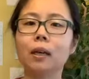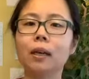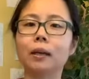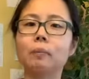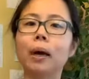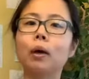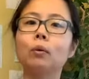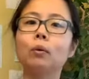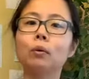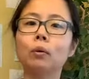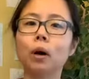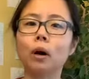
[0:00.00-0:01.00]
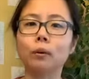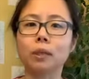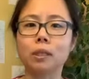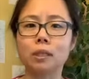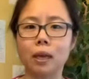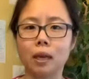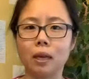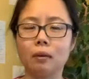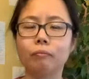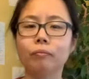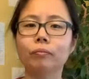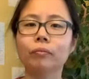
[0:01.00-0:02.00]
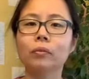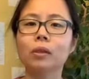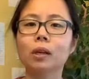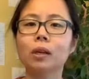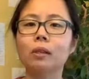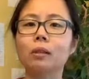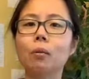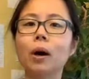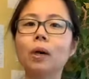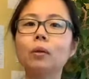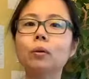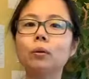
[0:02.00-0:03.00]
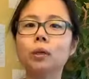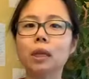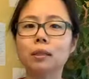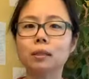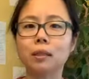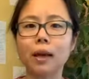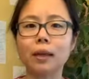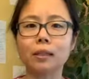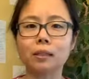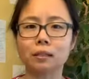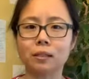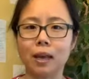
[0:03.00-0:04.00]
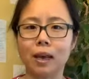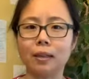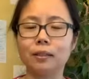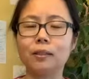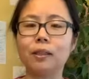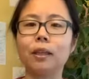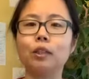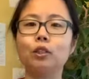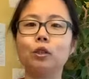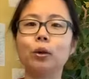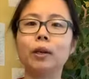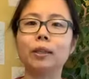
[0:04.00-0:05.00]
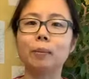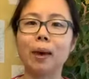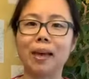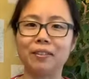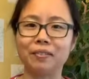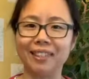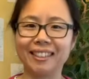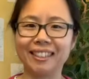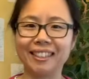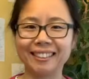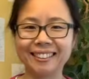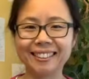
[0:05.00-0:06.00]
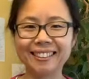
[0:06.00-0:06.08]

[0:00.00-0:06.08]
Like my guru always say, the one who does the exercise enjoy the benefit.